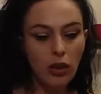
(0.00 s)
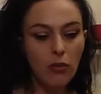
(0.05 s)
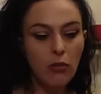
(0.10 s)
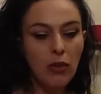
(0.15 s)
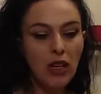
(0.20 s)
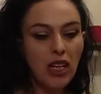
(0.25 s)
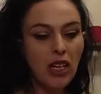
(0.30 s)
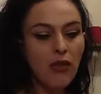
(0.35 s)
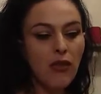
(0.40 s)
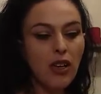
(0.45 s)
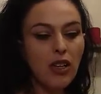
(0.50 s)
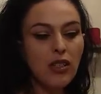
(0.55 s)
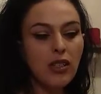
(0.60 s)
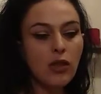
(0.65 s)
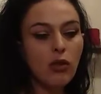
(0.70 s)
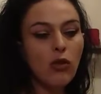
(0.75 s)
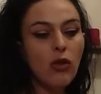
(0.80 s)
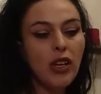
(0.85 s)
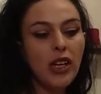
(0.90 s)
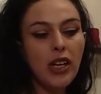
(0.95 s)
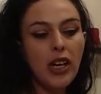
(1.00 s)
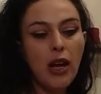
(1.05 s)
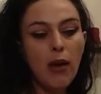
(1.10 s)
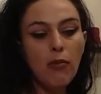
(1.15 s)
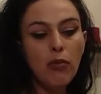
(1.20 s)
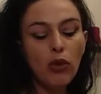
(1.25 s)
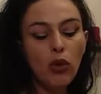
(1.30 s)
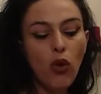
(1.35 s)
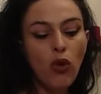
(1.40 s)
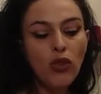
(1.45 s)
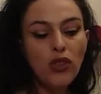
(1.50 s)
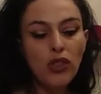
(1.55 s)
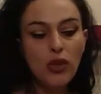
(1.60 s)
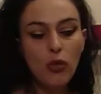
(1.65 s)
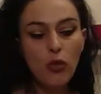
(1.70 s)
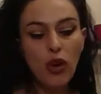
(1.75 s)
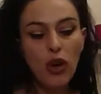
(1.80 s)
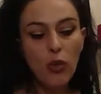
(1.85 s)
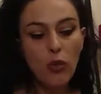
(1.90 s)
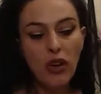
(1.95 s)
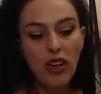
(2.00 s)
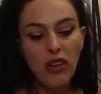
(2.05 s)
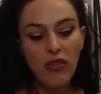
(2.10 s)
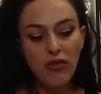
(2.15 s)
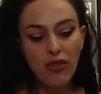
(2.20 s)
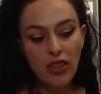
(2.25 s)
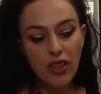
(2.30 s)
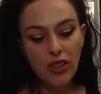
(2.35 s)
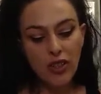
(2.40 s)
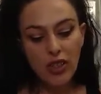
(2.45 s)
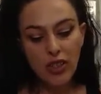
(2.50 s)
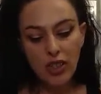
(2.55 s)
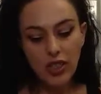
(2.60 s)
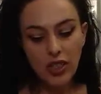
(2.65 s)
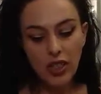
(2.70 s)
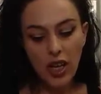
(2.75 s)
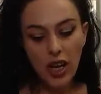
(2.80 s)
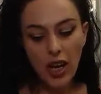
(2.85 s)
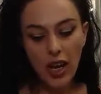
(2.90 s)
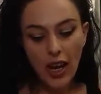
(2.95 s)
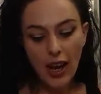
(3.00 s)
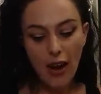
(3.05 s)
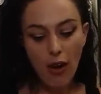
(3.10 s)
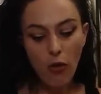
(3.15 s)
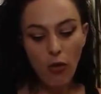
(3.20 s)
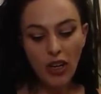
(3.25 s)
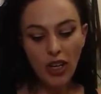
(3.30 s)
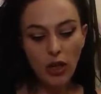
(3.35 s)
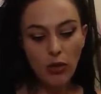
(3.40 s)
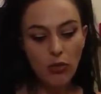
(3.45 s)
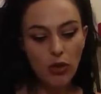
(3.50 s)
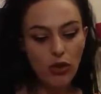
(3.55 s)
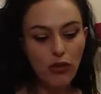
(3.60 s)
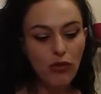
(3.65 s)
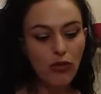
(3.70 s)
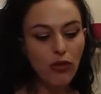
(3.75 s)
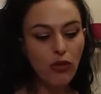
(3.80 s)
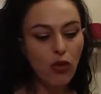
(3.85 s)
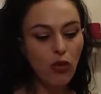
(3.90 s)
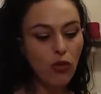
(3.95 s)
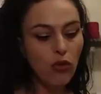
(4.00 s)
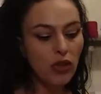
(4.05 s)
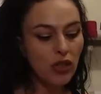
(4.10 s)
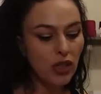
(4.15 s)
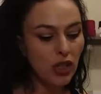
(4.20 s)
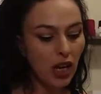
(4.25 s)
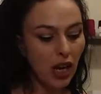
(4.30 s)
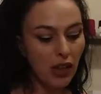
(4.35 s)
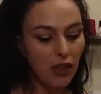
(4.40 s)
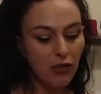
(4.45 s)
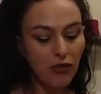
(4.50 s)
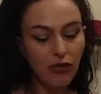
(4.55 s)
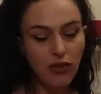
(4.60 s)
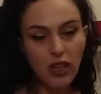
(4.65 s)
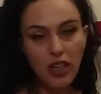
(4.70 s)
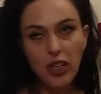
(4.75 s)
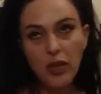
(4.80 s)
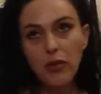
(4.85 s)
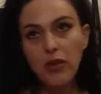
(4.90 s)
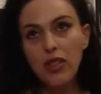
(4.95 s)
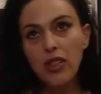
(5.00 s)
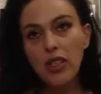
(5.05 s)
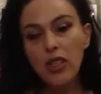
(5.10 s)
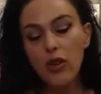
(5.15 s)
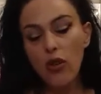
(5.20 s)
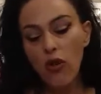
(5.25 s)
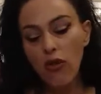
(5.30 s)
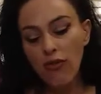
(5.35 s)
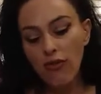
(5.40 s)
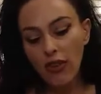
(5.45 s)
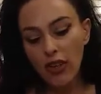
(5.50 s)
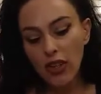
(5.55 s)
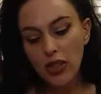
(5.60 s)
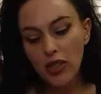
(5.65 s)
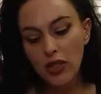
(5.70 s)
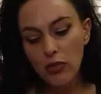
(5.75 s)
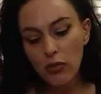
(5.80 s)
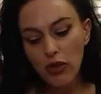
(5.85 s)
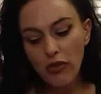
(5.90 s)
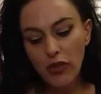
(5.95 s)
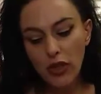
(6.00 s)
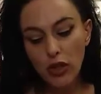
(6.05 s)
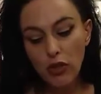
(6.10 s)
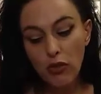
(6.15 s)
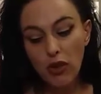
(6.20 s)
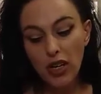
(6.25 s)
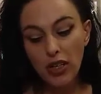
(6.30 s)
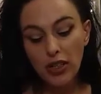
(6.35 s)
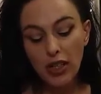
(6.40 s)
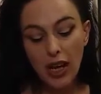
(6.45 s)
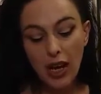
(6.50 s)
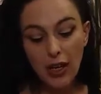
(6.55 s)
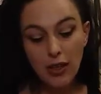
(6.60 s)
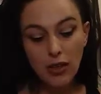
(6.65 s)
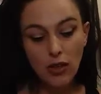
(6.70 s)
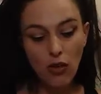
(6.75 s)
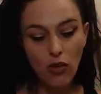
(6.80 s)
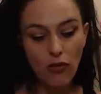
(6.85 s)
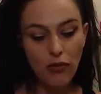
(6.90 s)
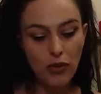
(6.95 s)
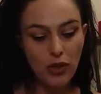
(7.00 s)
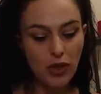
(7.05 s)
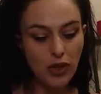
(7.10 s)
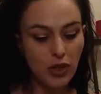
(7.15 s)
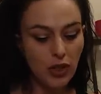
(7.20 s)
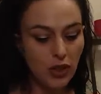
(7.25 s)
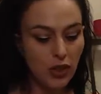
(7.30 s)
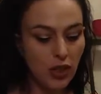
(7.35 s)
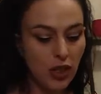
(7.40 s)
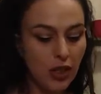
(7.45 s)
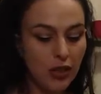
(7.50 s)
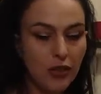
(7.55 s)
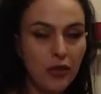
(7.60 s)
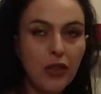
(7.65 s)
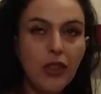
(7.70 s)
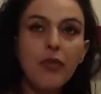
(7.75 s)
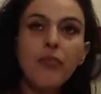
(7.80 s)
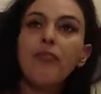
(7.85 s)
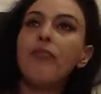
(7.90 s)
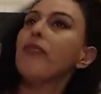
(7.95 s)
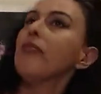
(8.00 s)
Many of us are looking at our blocks and where we invested, how we're going to move forward, and the frequency of Venus moving direct as of the 16th